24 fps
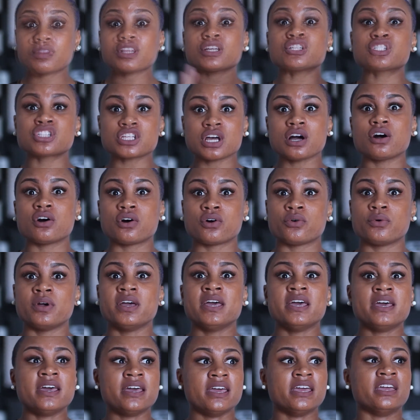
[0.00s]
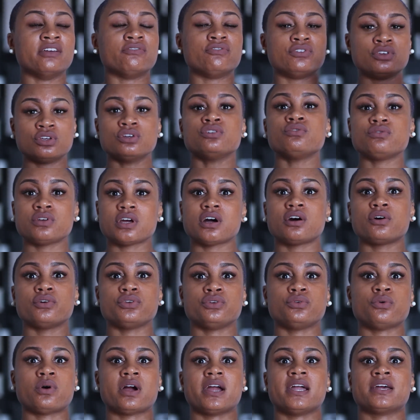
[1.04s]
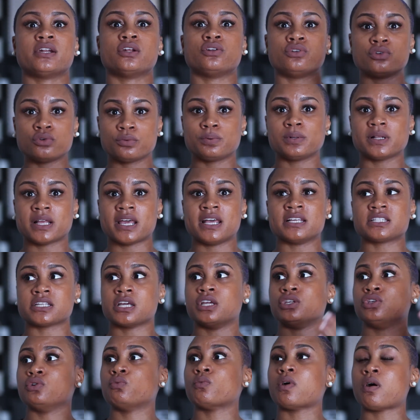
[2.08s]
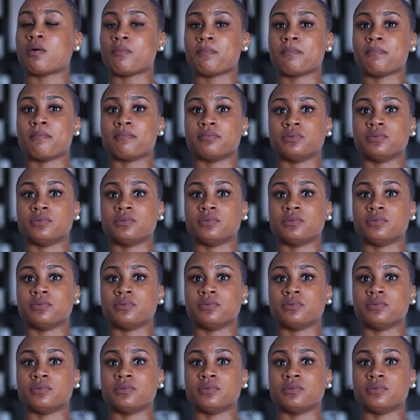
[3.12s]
So if you know you are at a new place and you want,